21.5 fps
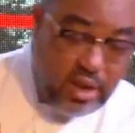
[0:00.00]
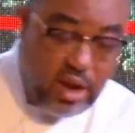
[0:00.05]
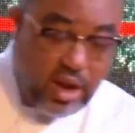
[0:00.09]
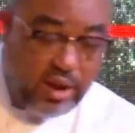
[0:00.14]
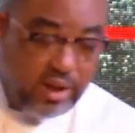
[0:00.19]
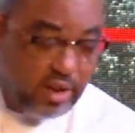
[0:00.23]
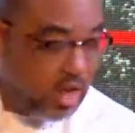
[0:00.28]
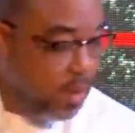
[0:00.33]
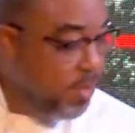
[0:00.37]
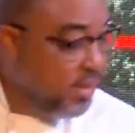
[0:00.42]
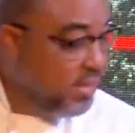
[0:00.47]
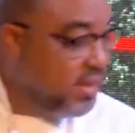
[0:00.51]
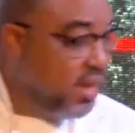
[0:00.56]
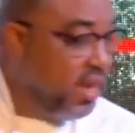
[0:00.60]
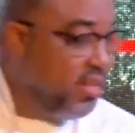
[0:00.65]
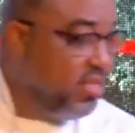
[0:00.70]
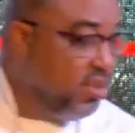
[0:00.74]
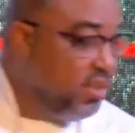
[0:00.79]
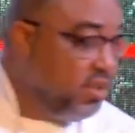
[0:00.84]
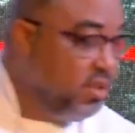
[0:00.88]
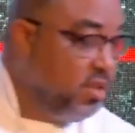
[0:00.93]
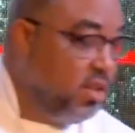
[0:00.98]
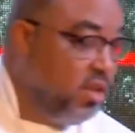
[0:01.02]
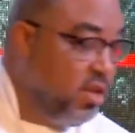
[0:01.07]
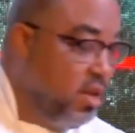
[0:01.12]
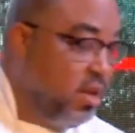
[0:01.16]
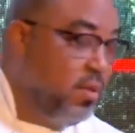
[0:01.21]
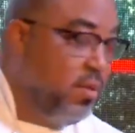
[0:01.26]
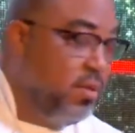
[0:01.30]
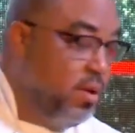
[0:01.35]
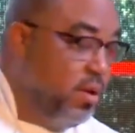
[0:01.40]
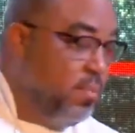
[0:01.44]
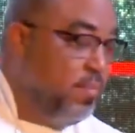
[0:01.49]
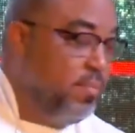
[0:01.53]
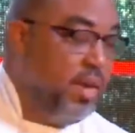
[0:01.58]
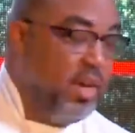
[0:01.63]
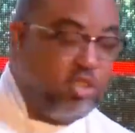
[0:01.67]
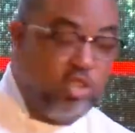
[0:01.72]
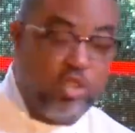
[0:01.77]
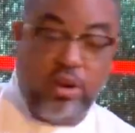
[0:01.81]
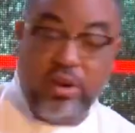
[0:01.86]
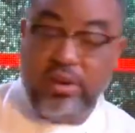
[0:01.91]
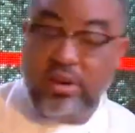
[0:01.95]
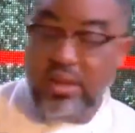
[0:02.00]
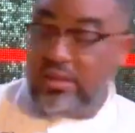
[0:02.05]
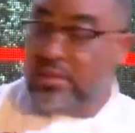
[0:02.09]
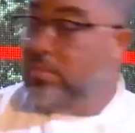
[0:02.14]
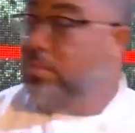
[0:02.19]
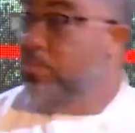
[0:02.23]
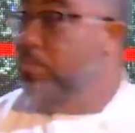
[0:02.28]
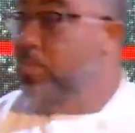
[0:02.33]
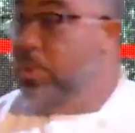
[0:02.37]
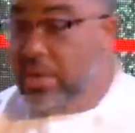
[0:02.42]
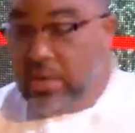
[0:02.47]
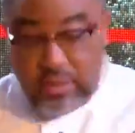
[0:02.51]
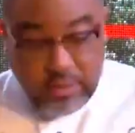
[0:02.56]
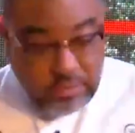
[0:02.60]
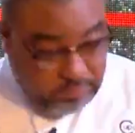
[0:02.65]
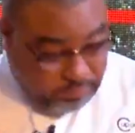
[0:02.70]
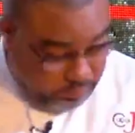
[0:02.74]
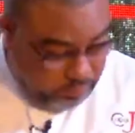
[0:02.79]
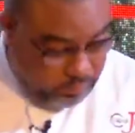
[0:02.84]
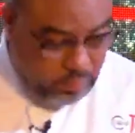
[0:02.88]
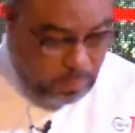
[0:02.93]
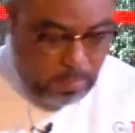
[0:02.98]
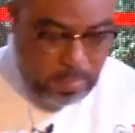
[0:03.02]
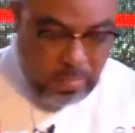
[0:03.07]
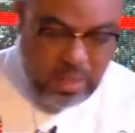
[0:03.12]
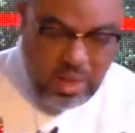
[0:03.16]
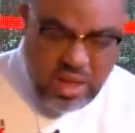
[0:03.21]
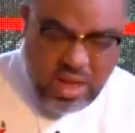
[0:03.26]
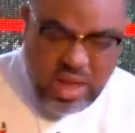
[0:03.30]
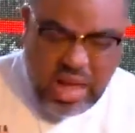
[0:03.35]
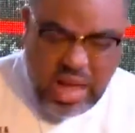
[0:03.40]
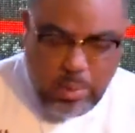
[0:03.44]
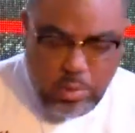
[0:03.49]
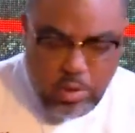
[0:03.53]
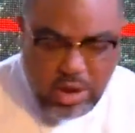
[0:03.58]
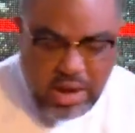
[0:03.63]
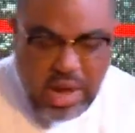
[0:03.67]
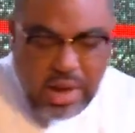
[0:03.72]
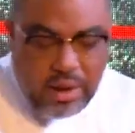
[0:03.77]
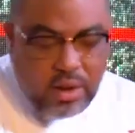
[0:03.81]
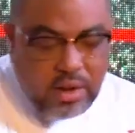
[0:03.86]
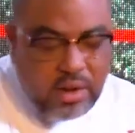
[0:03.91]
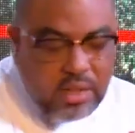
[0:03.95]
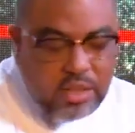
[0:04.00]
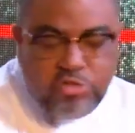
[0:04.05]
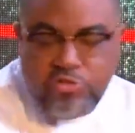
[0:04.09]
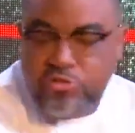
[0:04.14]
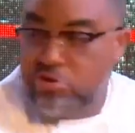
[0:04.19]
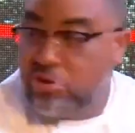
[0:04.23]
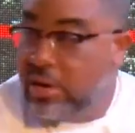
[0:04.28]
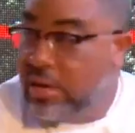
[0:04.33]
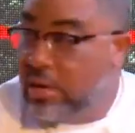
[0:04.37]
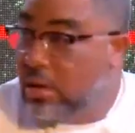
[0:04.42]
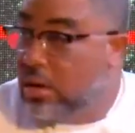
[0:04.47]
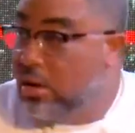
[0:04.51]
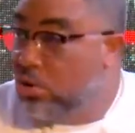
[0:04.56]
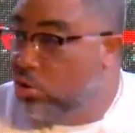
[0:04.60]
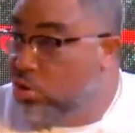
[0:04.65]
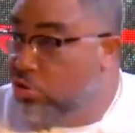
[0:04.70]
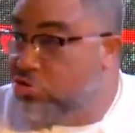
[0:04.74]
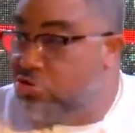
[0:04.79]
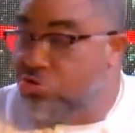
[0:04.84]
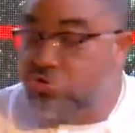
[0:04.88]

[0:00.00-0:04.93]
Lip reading: garlic coming together. Make sure it doesn't burn. I'm going to add a little good old